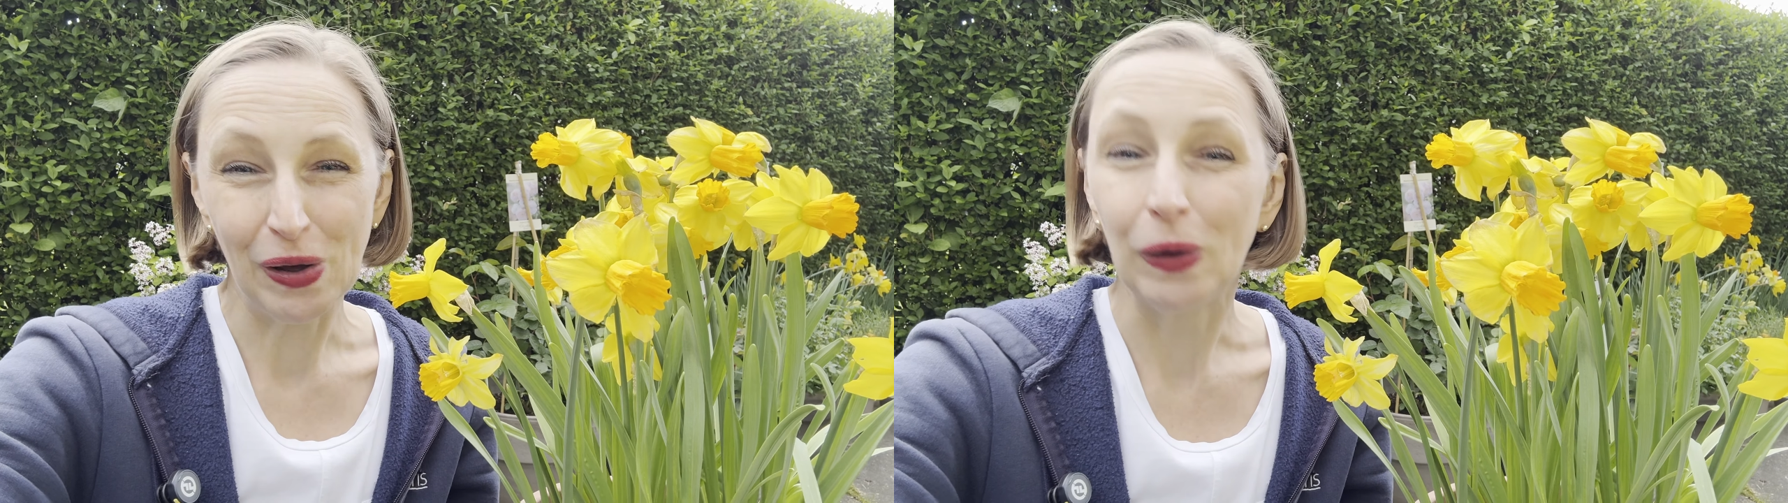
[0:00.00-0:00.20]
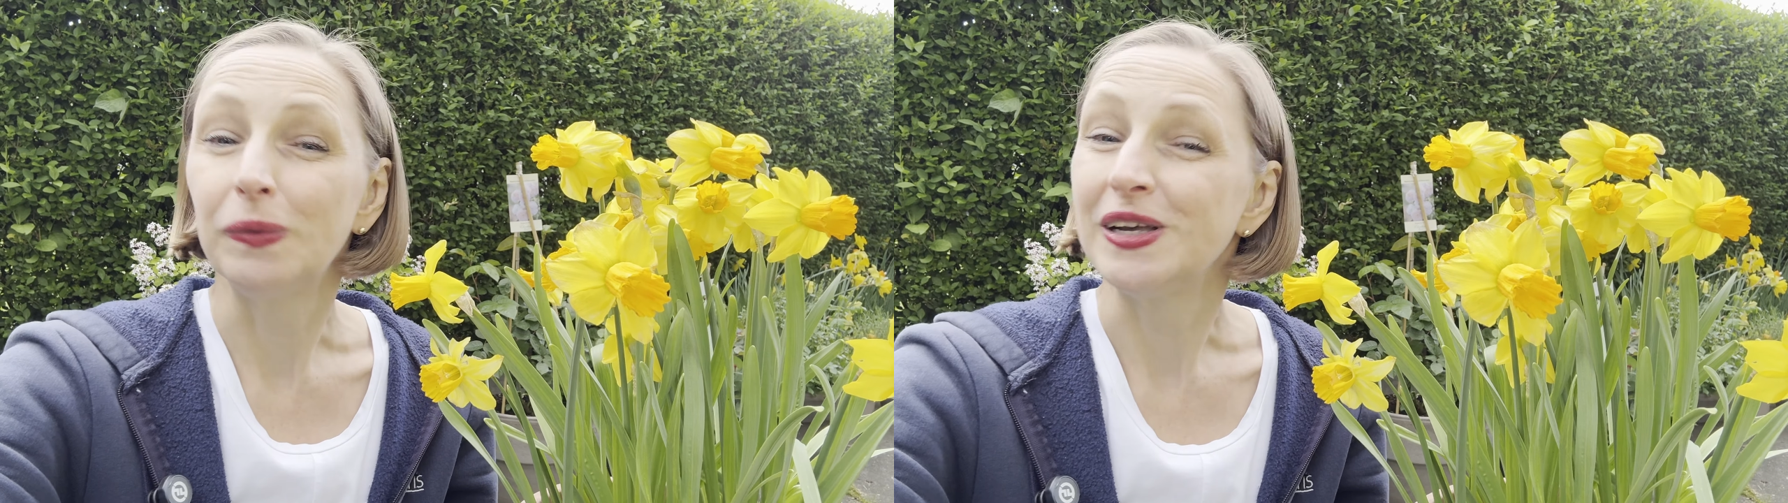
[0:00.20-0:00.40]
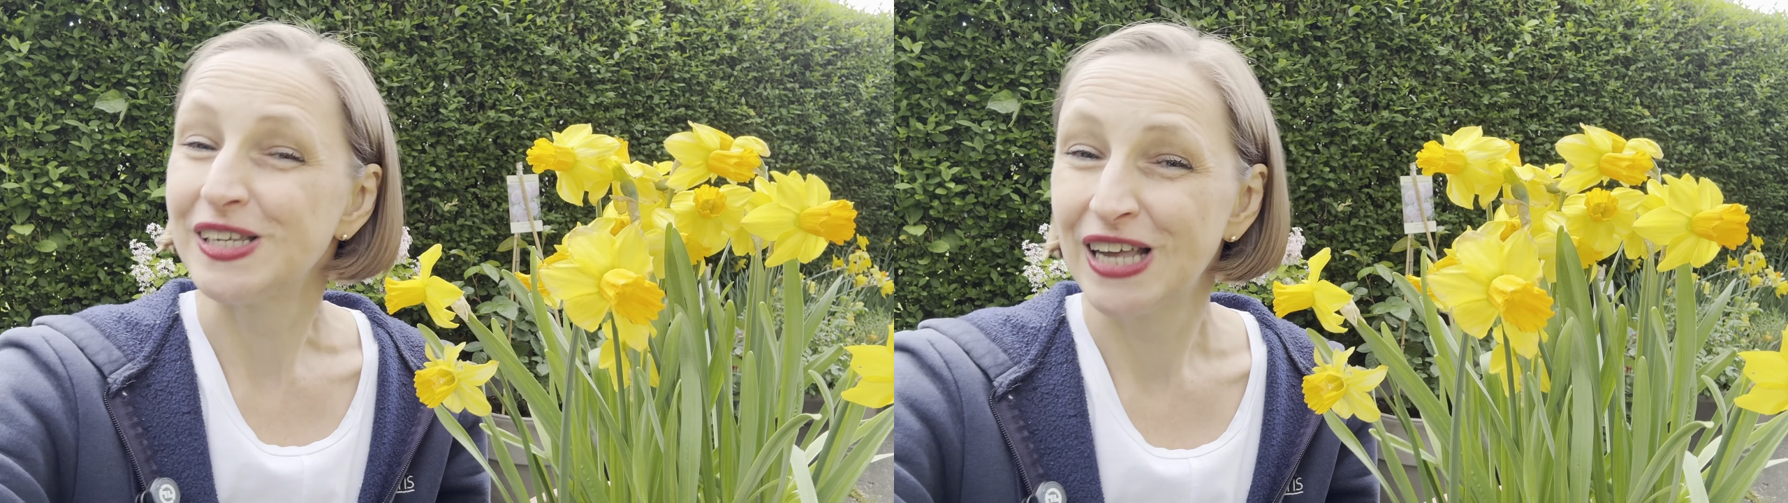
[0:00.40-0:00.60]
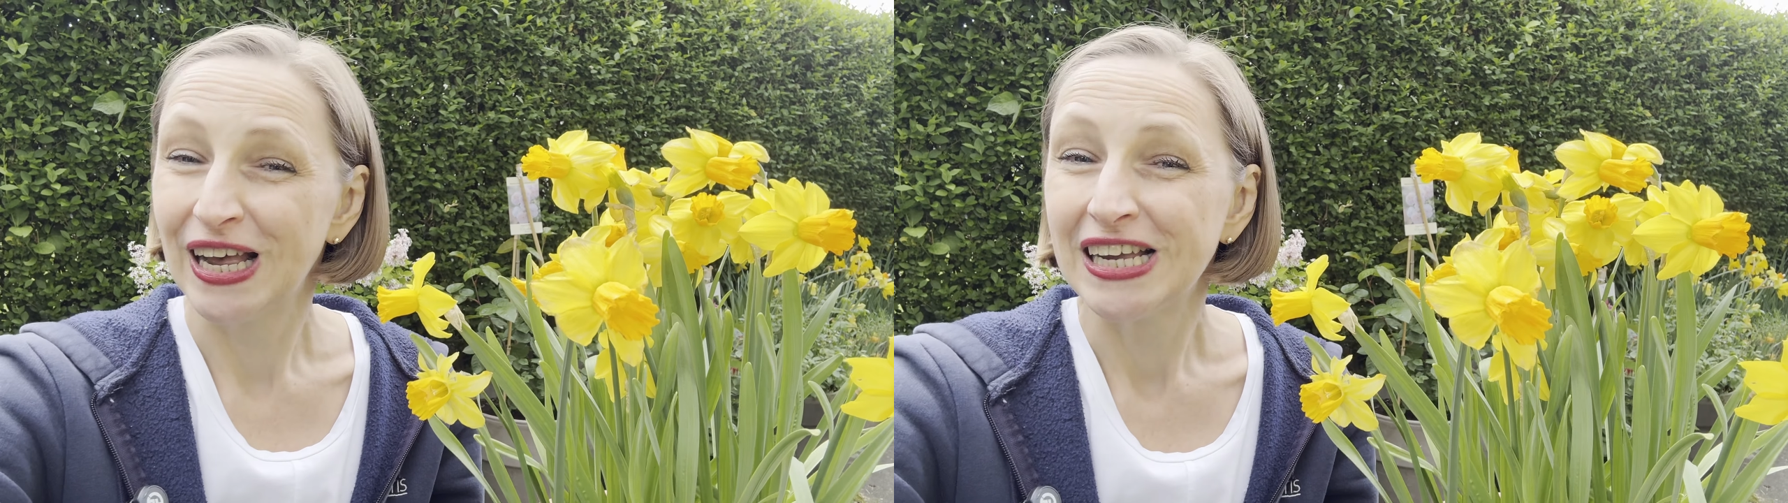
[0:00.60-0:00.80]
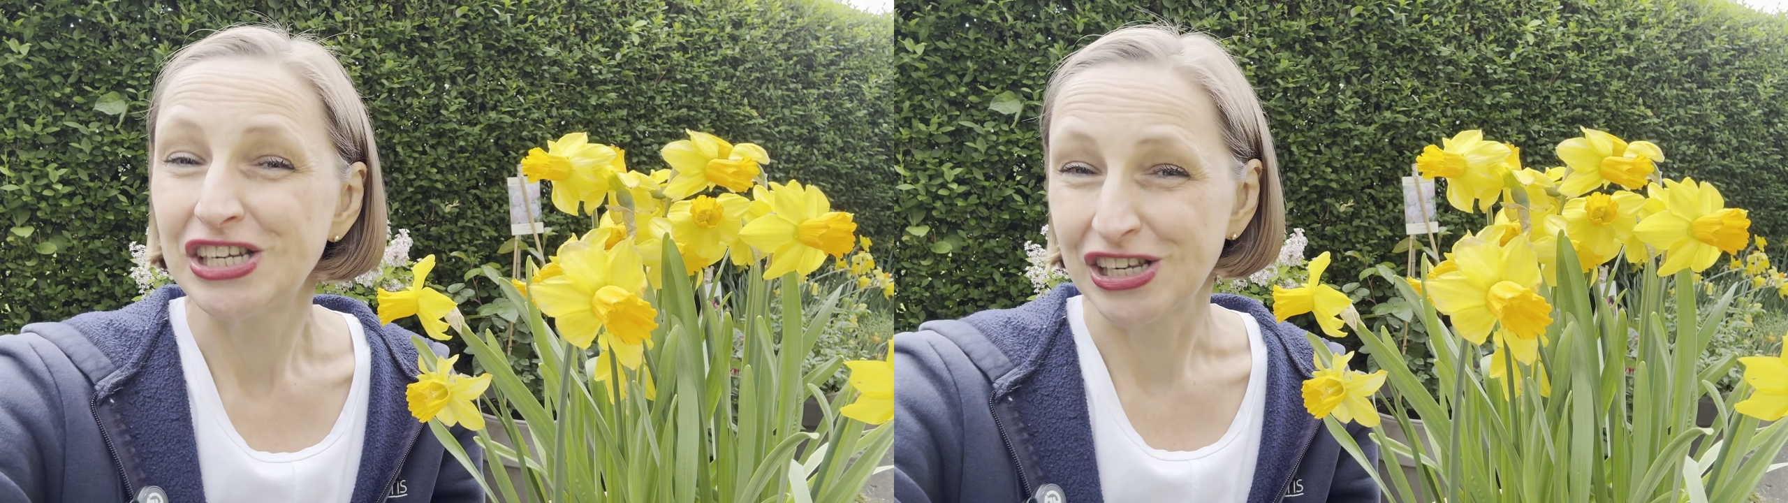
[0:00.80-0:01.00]
always
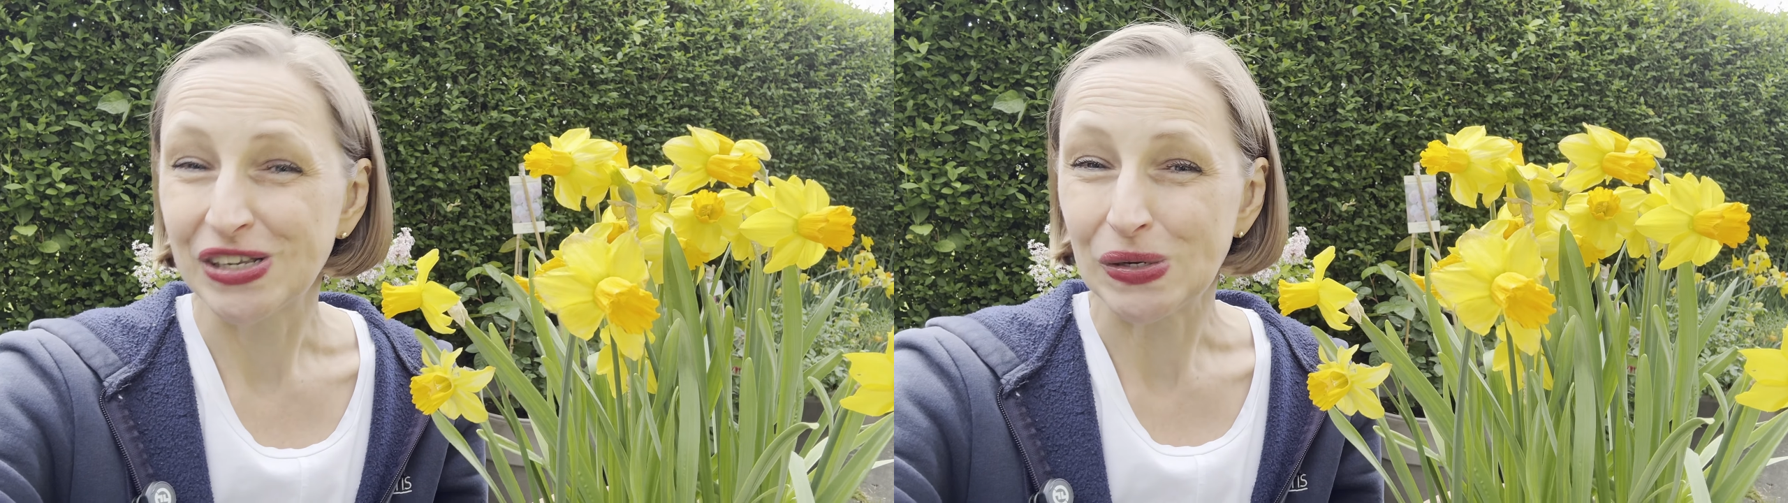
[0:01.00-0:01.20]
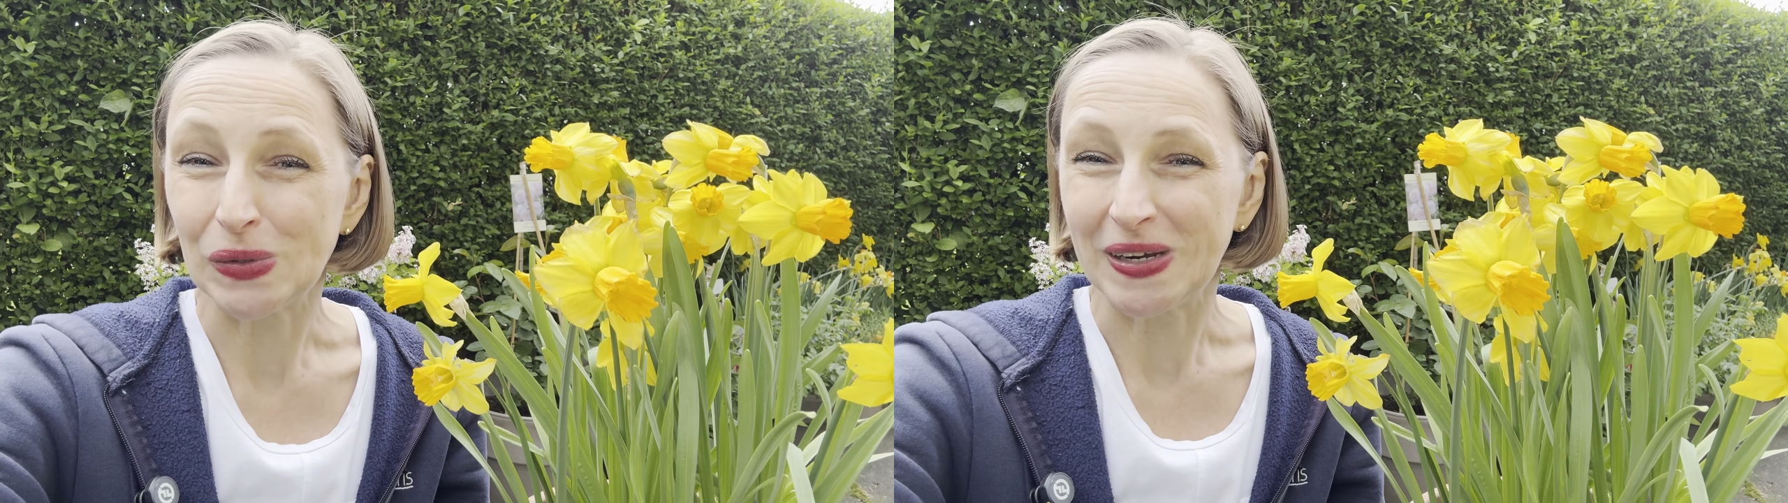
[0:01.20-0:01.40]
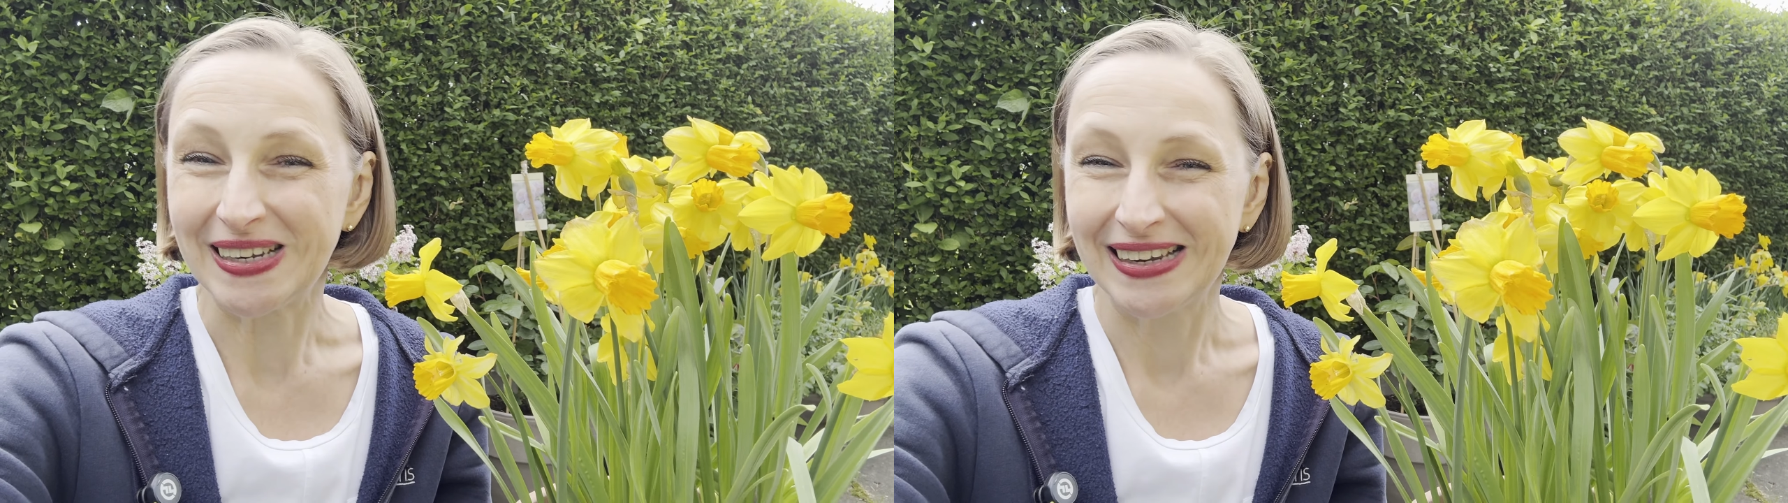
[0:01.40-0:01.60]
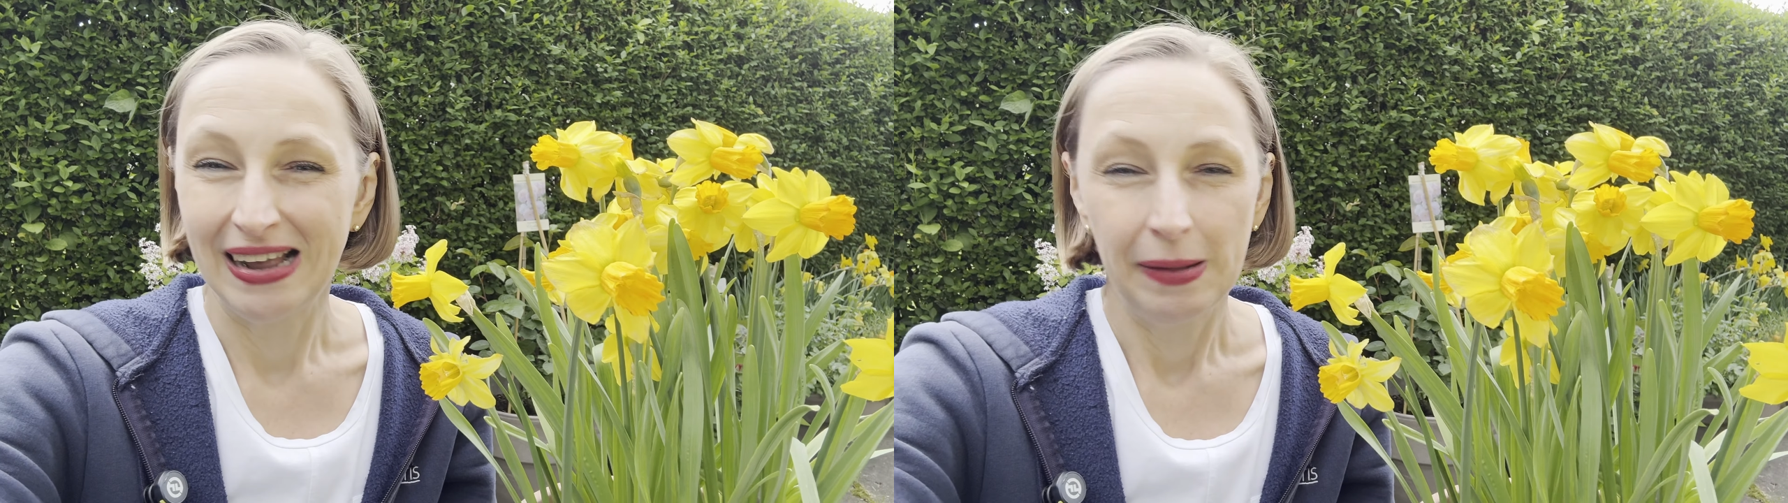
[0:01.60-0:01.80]
just do it.